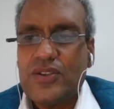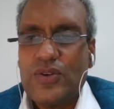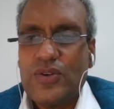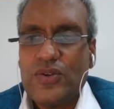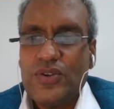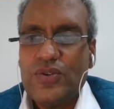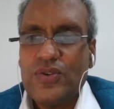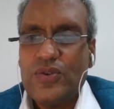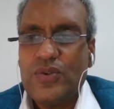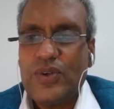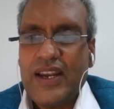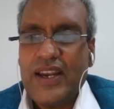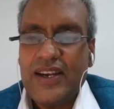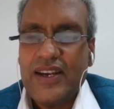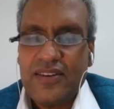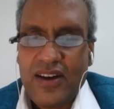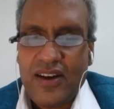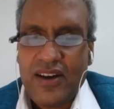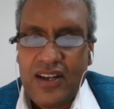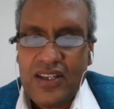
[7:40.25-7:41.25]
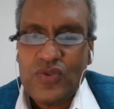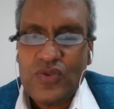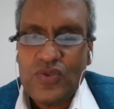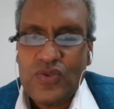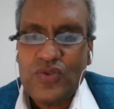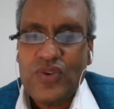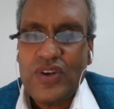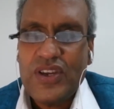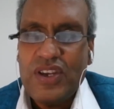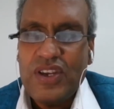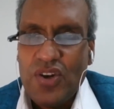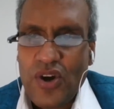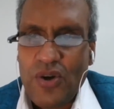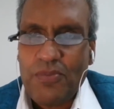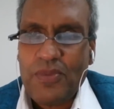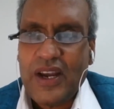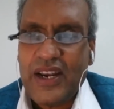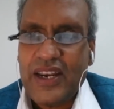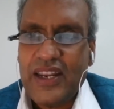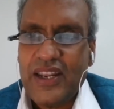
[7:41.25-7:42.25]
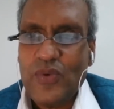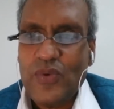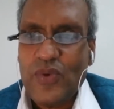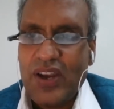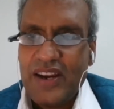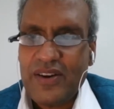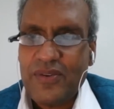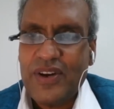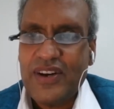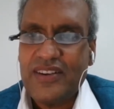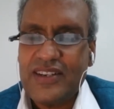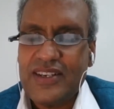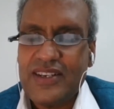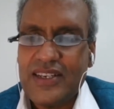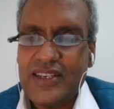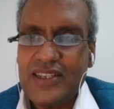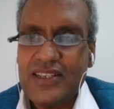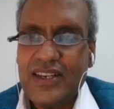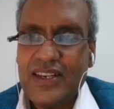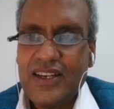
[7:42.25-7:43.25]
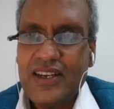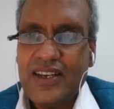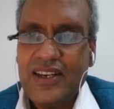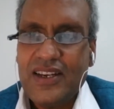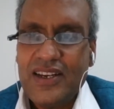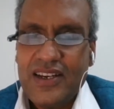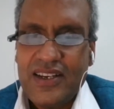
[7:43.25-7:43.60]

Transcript: So you can transfer your money wherever it is